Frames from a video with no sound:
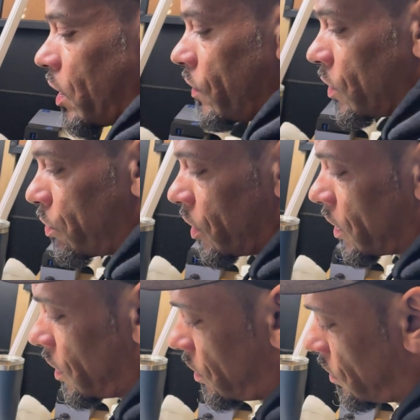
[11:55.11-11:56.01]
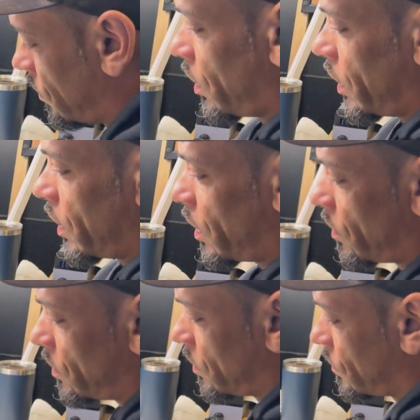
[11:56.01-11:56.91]
you have your brick all laid
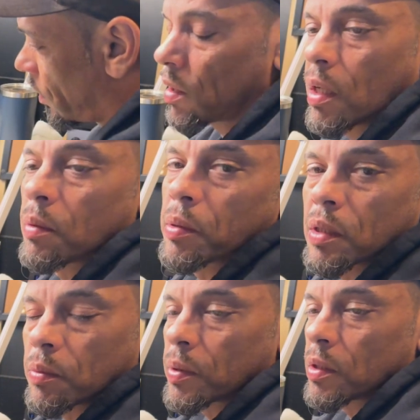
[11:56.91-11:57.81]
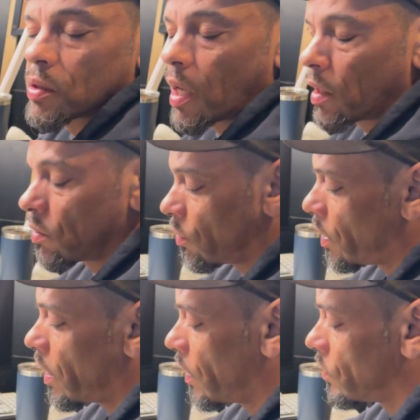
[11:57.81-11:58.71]
out. Get a bigger piece. I don't know
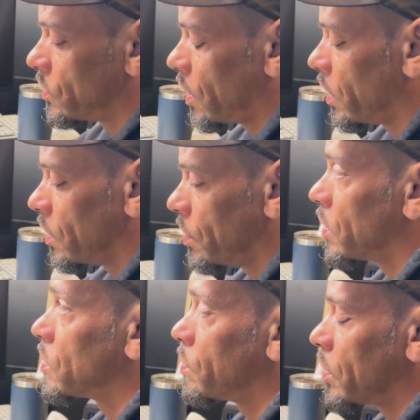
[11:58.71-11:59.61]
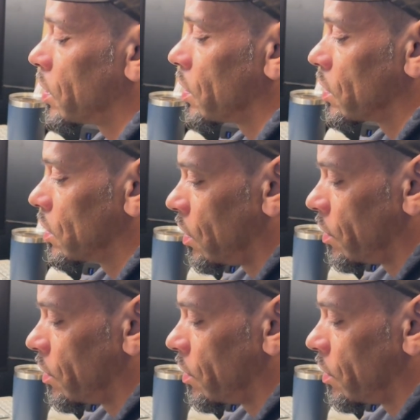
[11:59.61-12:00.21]
why I have this tiny piece, but